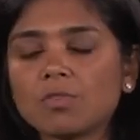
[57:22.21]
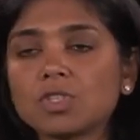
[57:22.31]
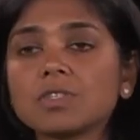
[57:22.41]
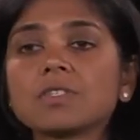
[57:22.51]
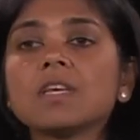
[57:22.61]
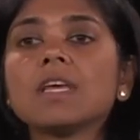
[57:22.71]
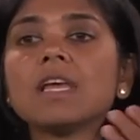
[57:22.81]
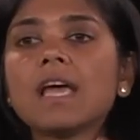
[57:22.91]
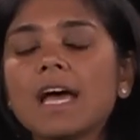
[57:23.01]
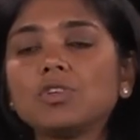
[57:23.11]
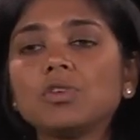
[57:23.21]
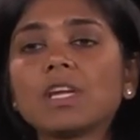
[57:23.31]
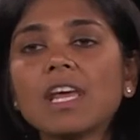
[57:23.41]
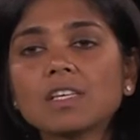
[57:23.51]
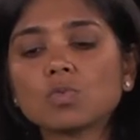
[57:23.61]
which is had you
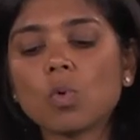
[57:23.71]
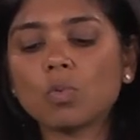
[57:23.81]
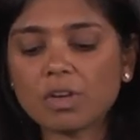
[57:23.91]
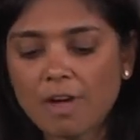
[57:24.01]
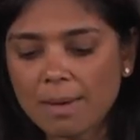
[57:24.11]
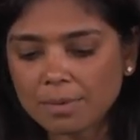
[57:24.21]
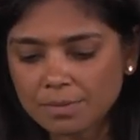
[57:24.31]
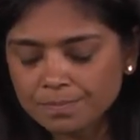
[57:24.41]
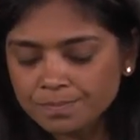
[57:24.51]
done X, what would have happened?